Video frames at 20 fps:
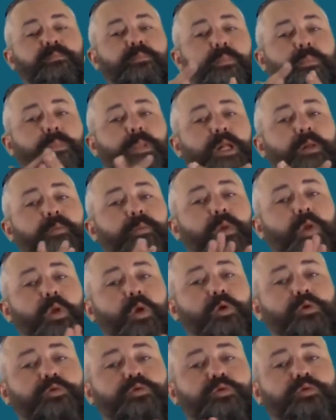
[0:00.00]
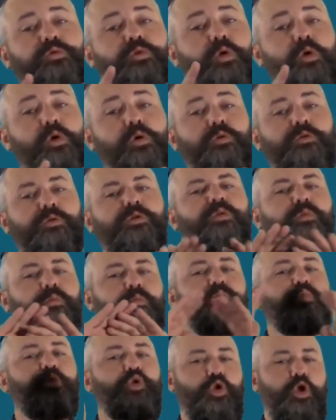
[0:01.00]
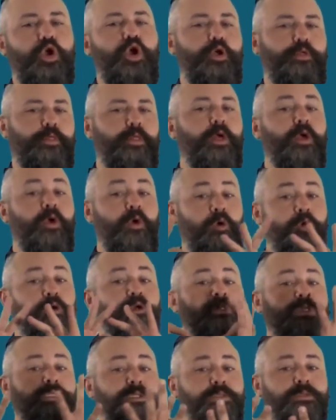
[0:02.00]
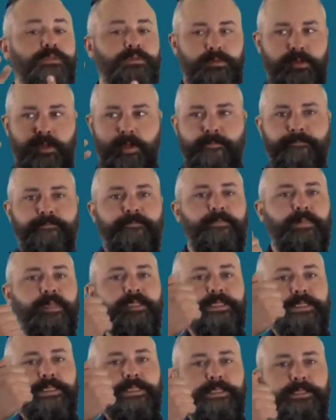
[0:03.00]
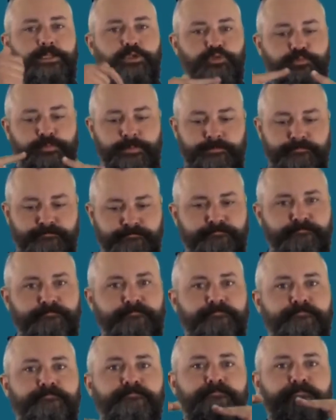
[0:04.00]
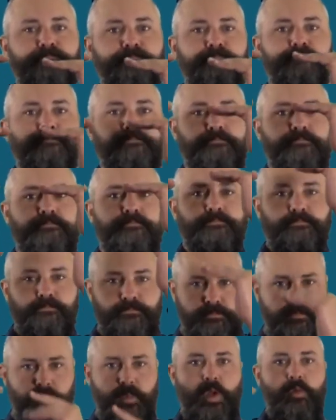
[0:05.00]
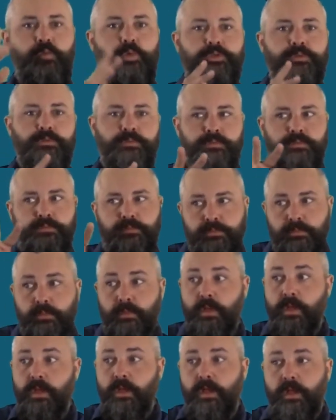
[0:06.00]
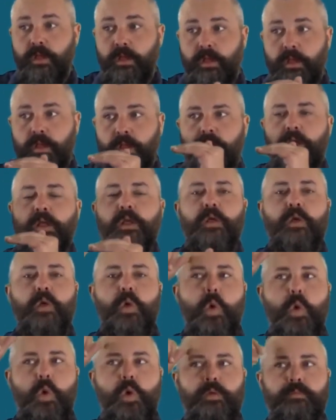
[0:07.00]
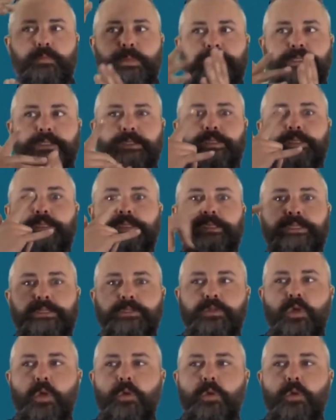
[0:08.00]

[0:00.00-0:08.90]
WHO keeps track of all viruses through their 6-stage categories and have an alert system. It is important to be aware of the stages of the virus.